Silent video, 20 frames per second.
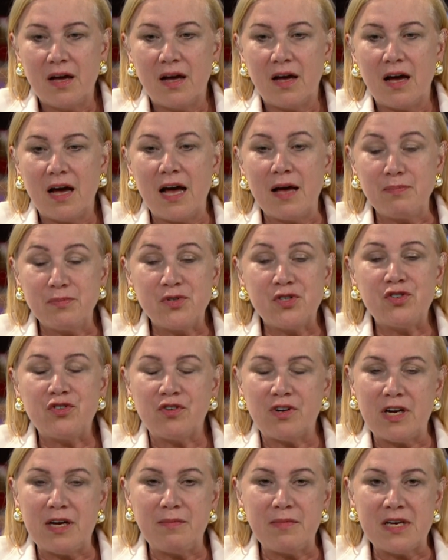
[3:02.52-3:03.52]

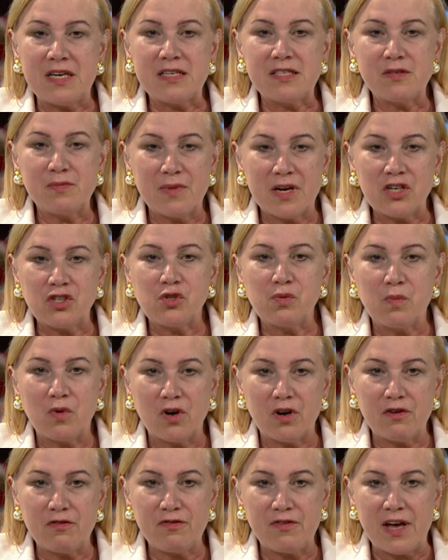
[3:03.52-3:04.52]
upstream is much
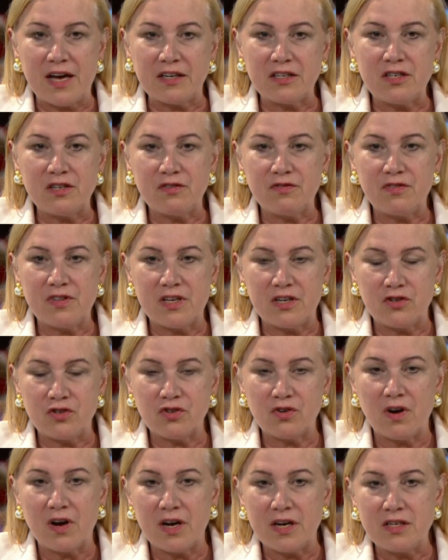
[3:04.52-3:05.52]
more effective than
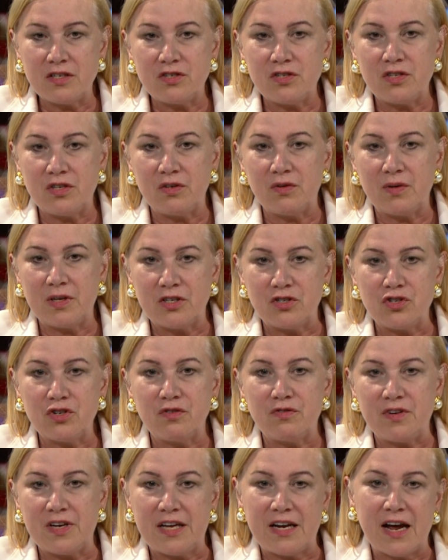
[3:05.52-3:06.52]
trying to
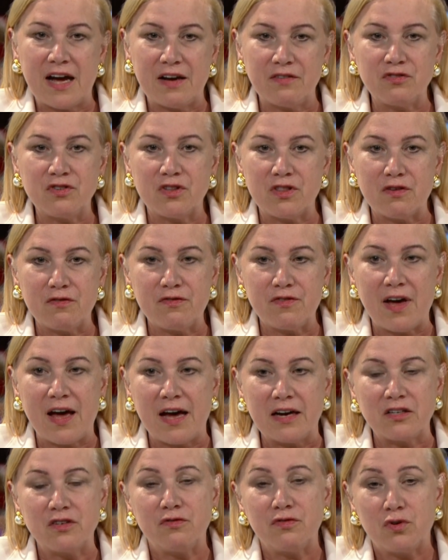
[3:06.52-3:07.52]
intervene after the
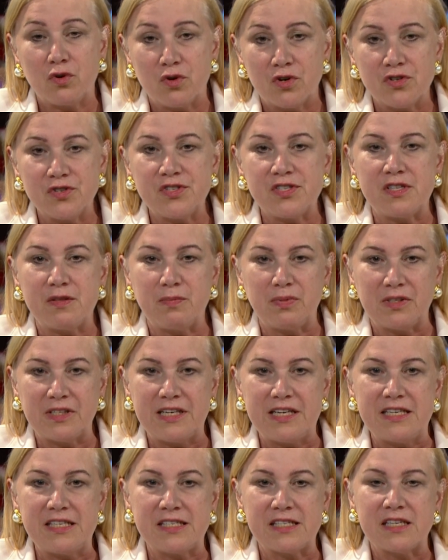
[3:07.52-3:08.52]
fact. Of course, the
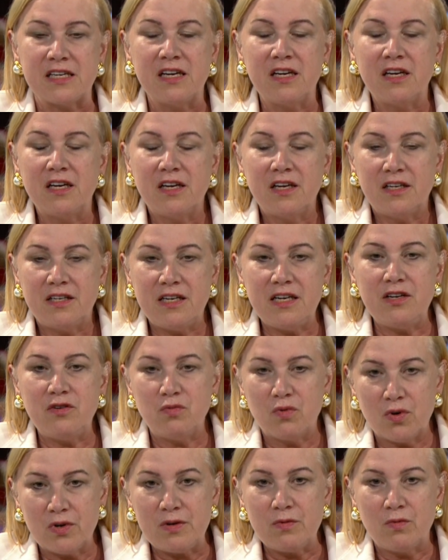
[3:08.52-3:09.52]
police need
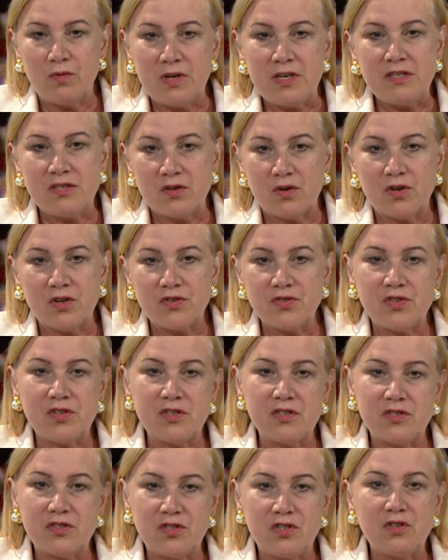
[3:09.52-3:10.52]

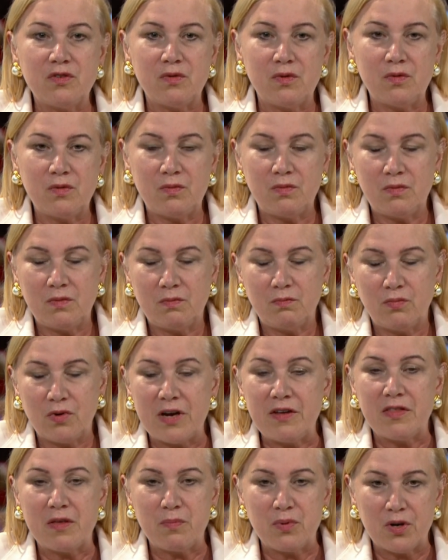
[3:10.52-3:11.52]
resources to
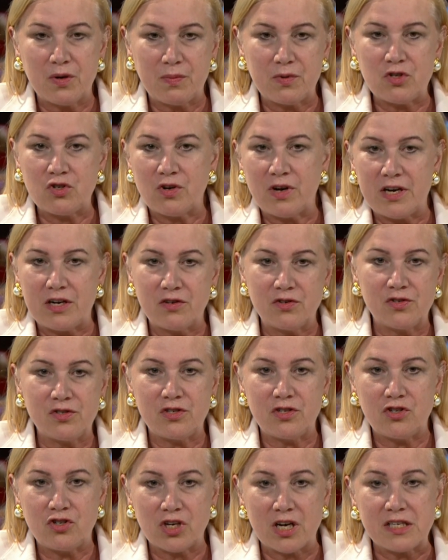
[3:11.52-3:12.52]
bring the perpetrators
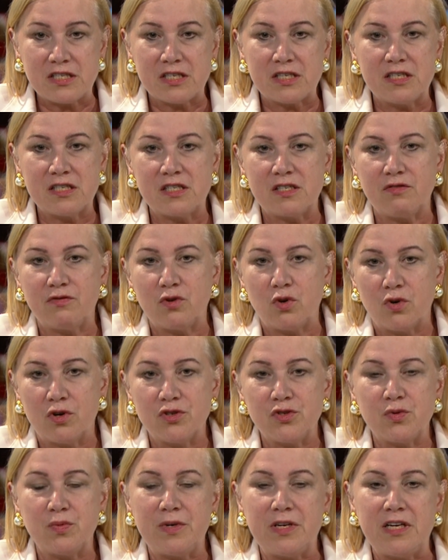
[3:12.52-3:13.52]
to justice. Of
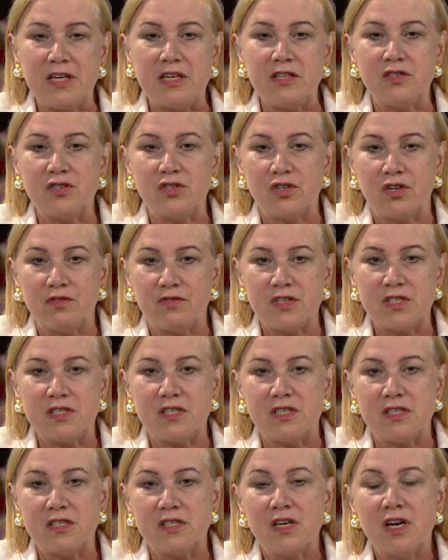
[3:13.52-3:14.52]
course, we need
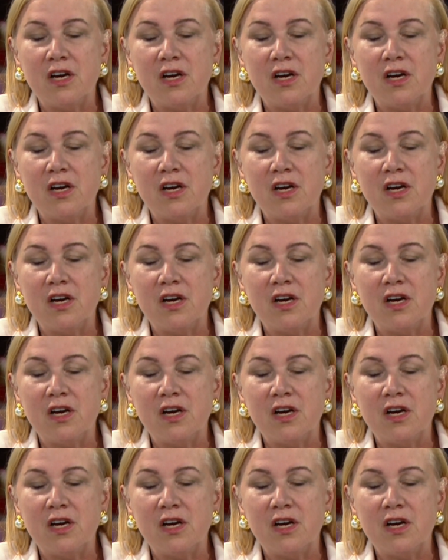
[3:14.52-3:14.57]
services